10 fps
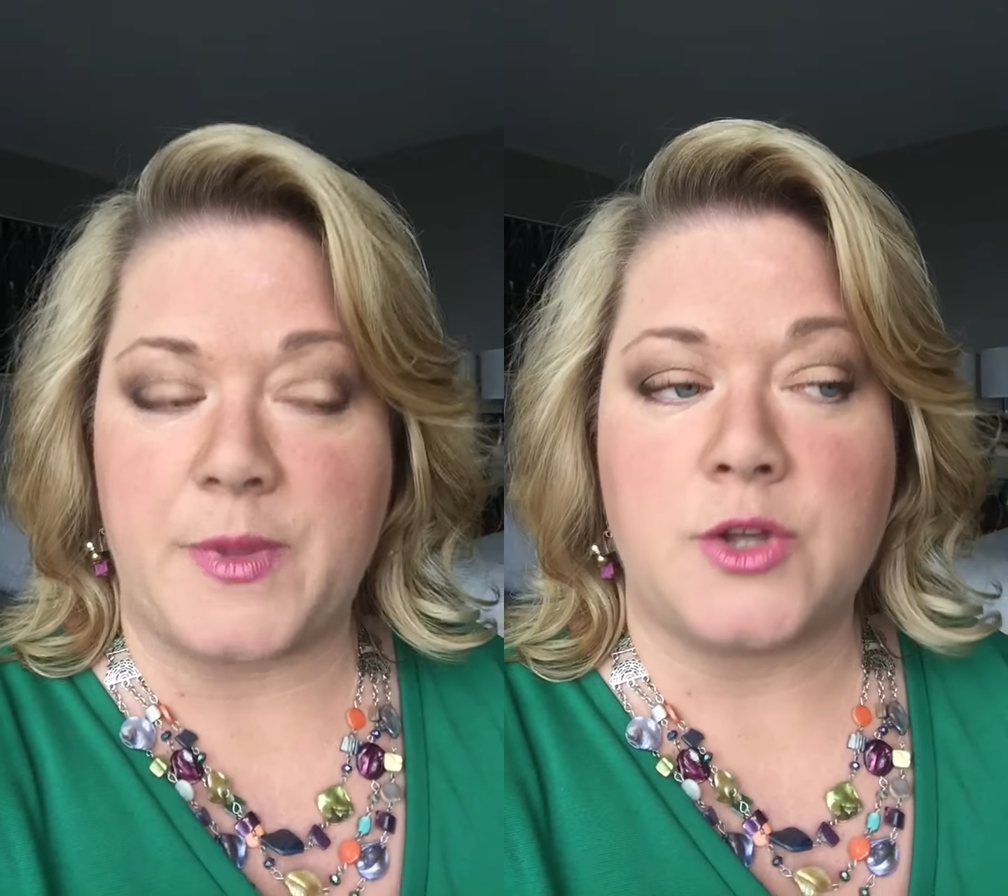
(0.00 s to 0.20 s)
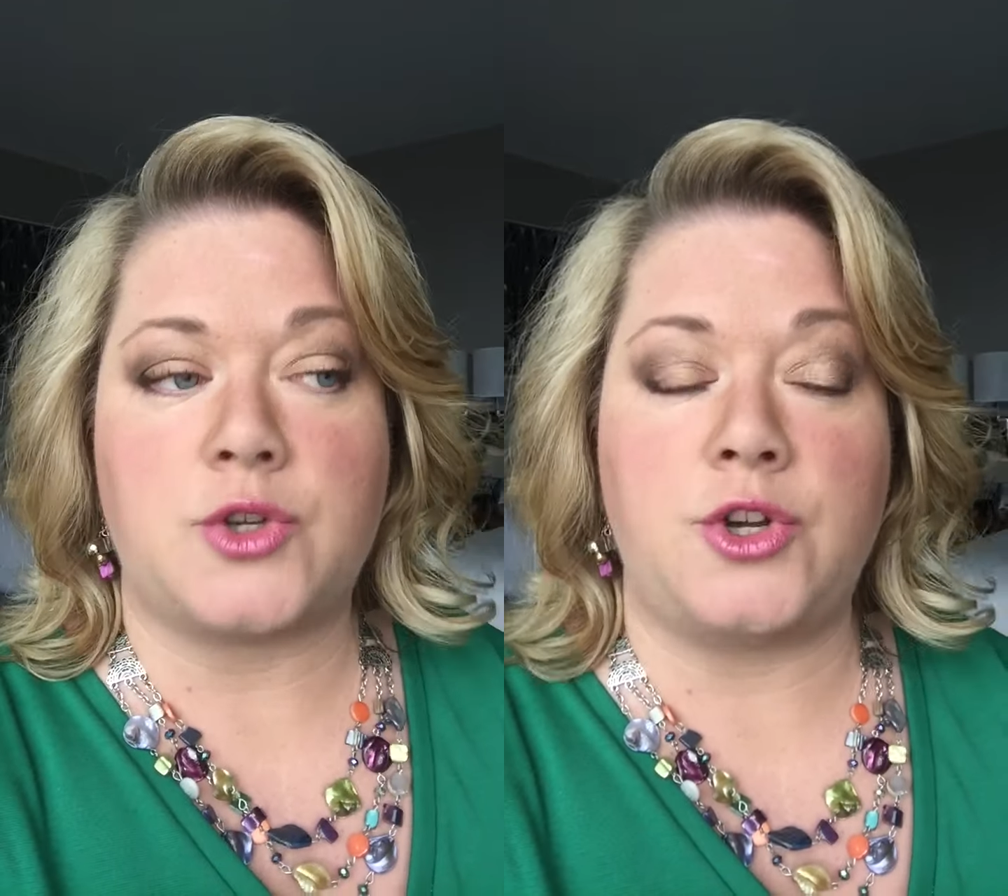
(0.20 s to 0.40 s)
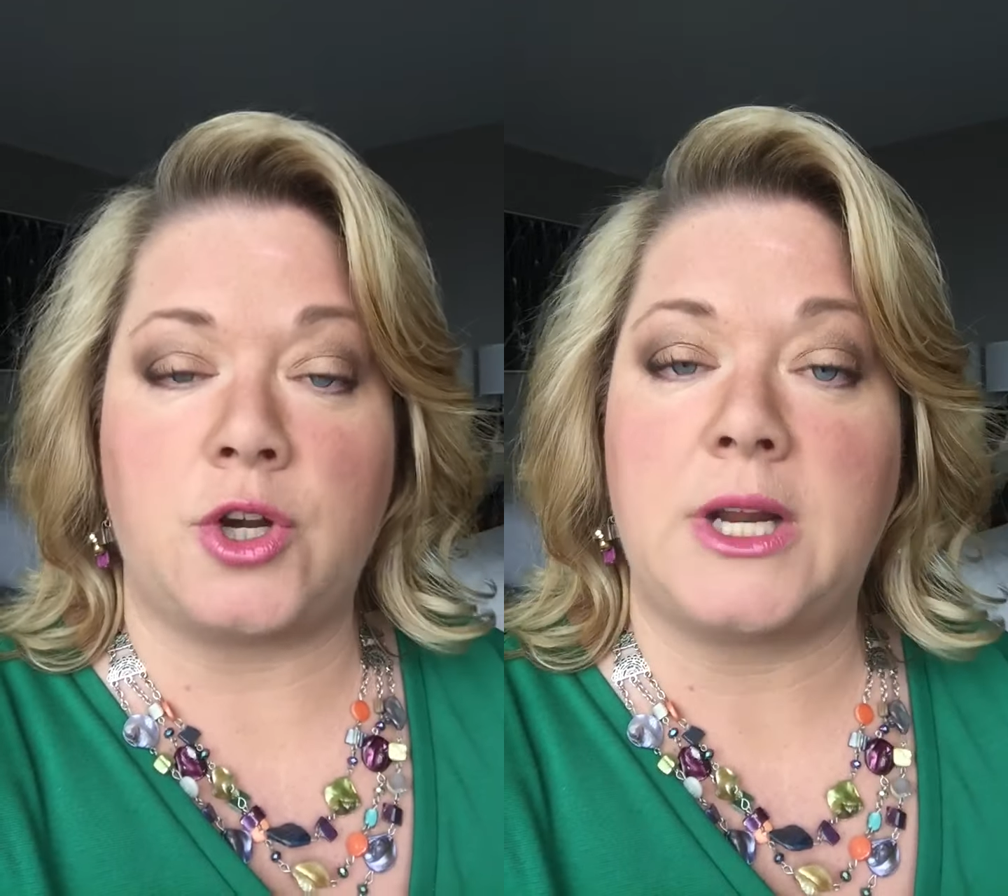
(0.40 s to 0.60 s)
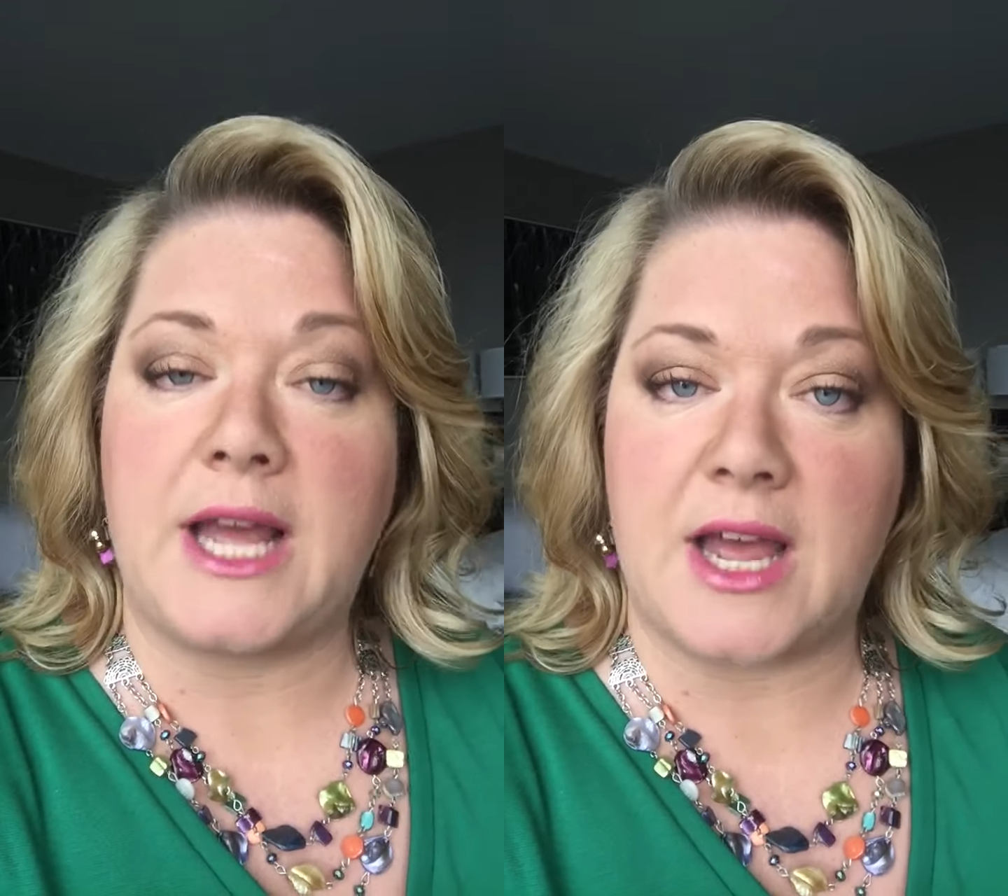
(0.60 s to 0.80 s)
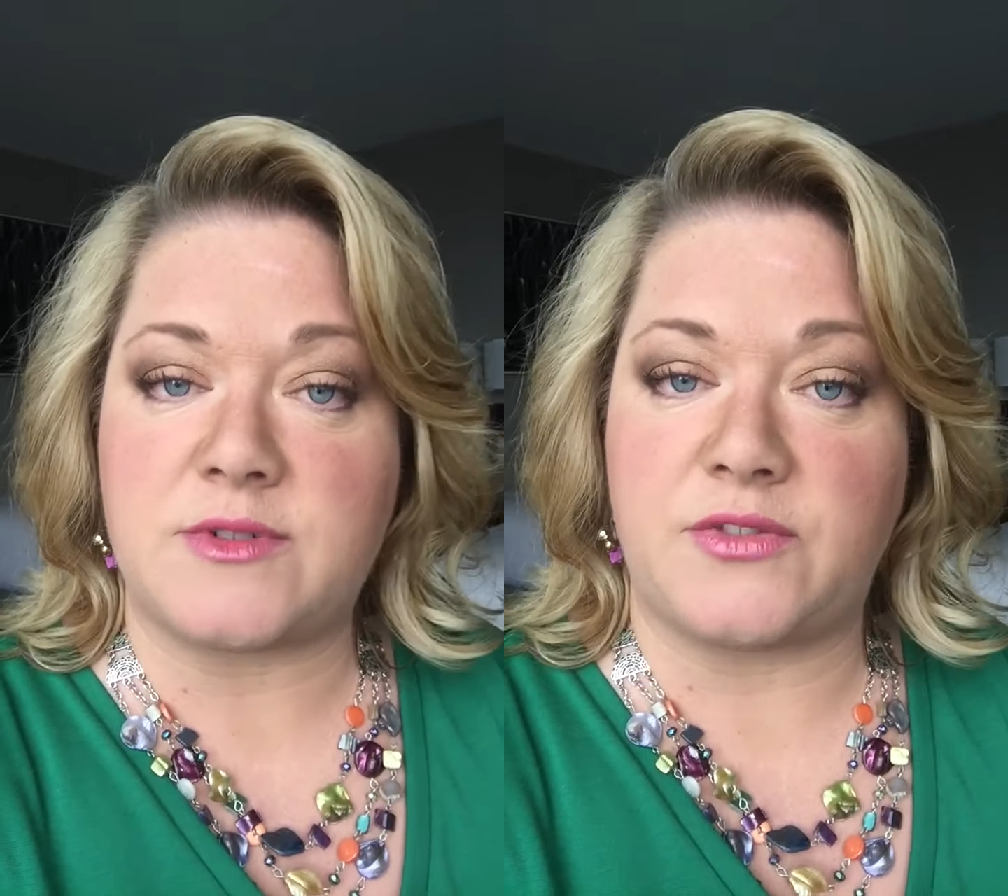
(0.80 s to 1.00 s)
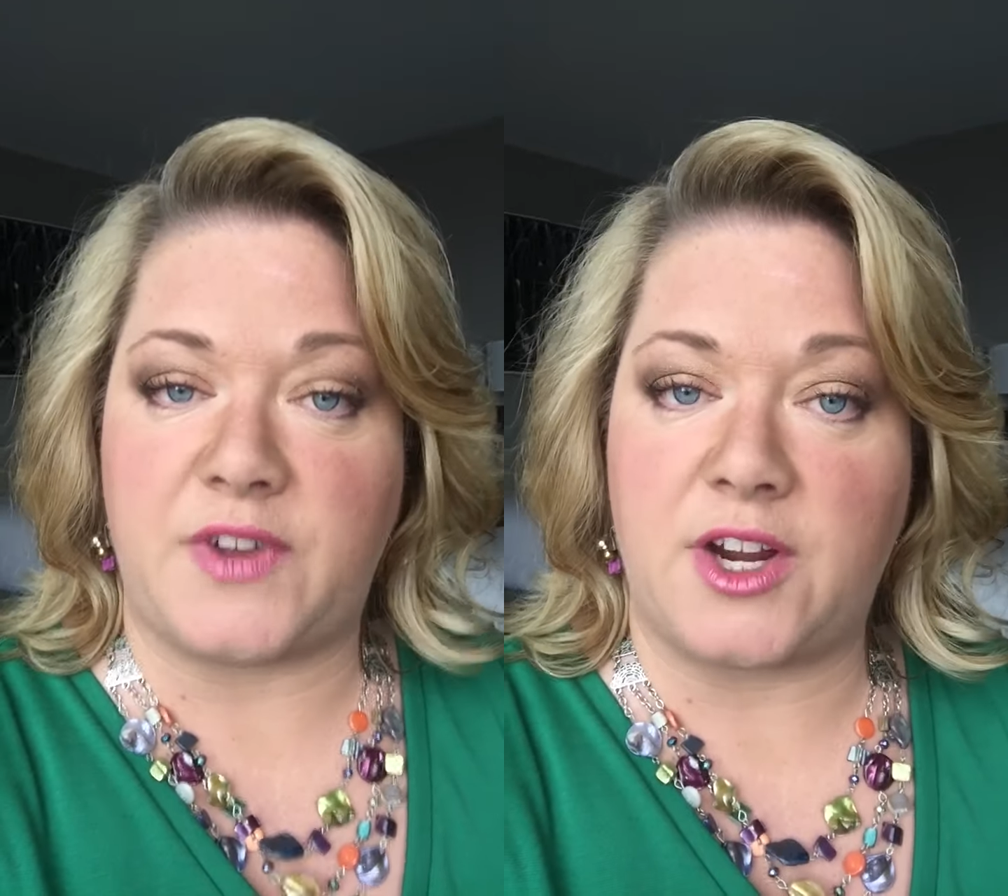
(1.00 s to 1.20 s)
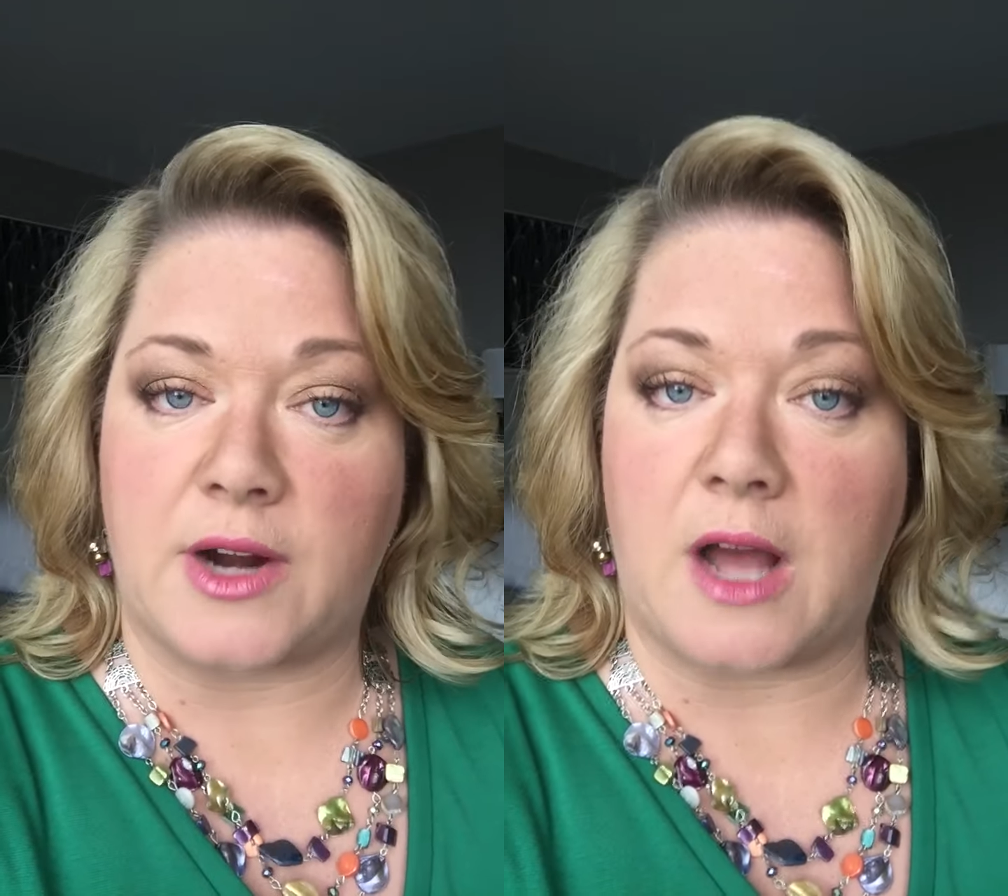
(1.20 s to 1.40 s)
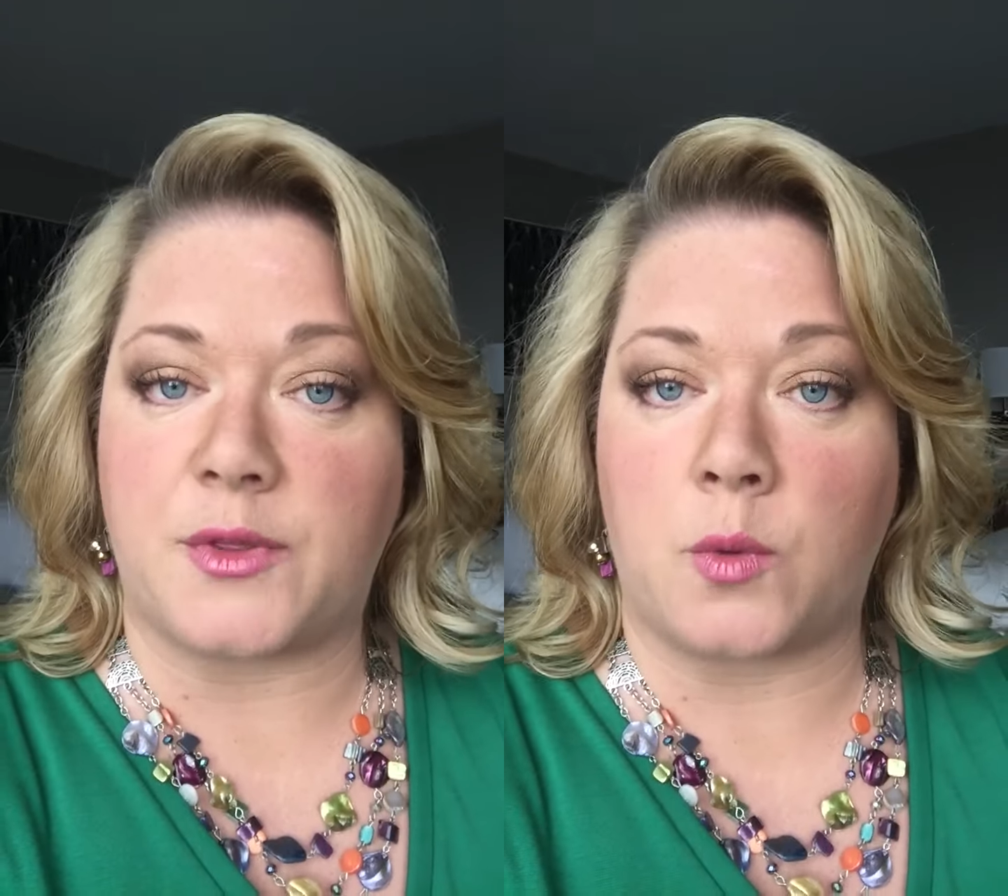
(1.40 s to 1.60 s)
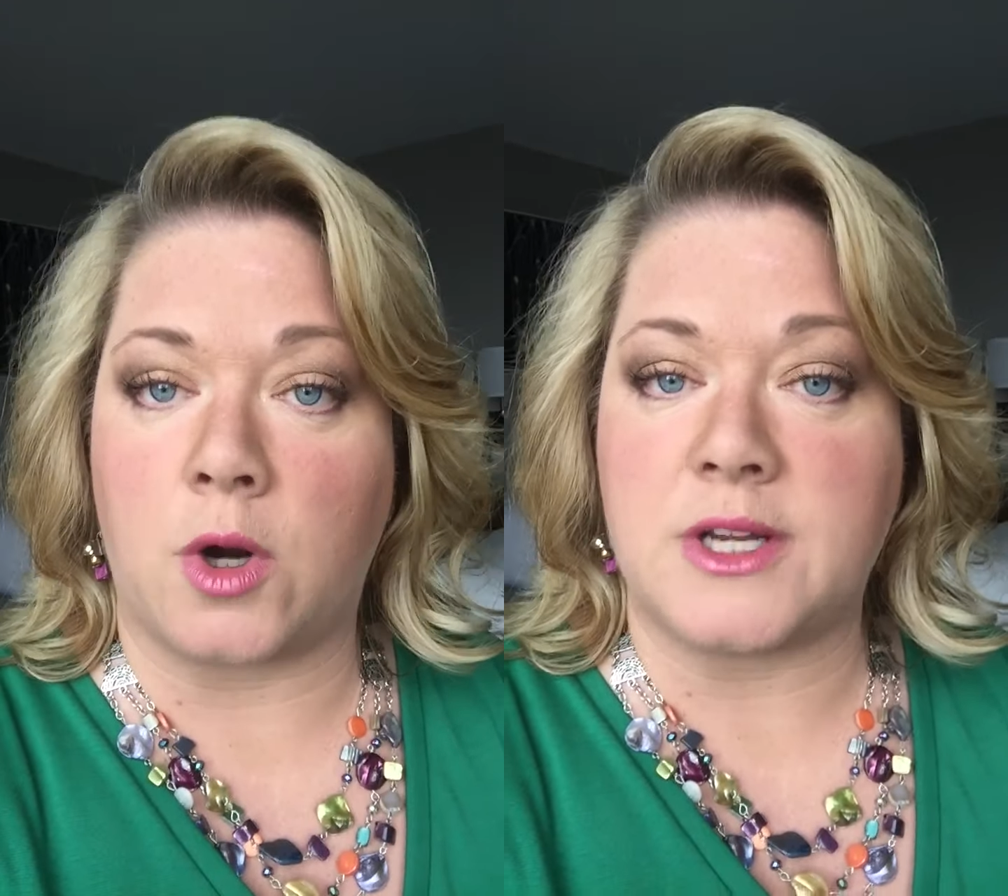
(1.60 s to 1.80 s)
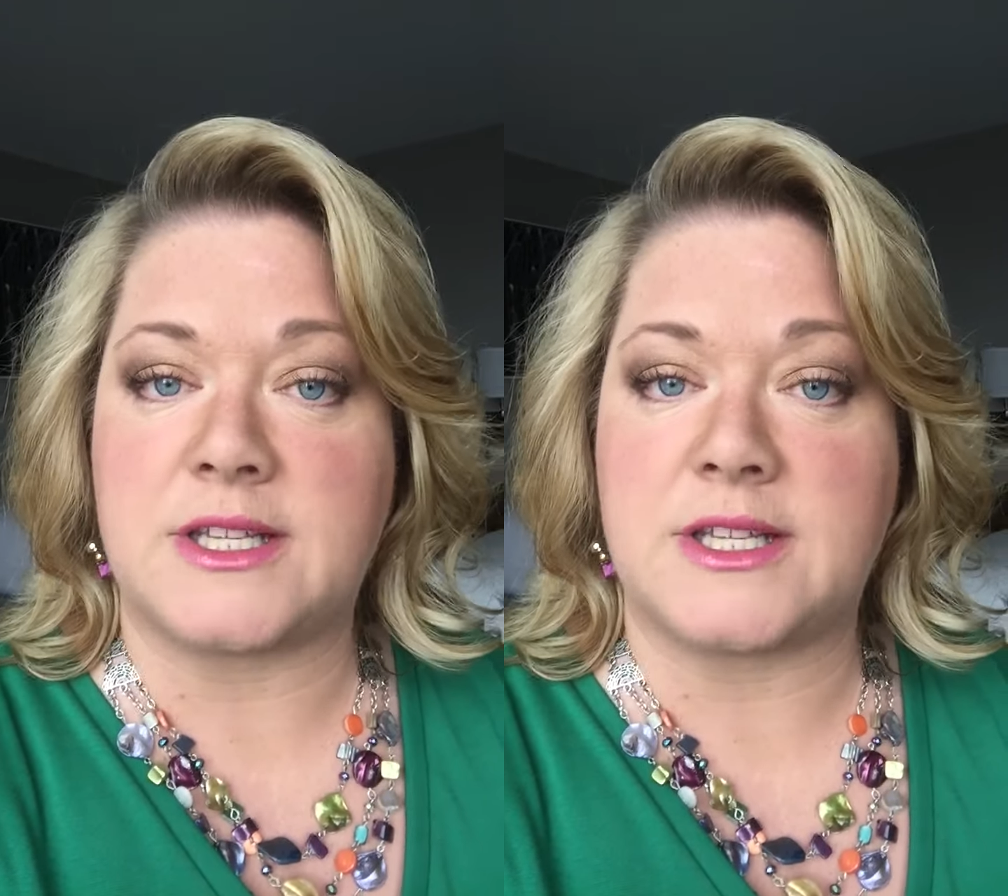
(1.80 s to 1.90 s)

So you're going to have to figure out the words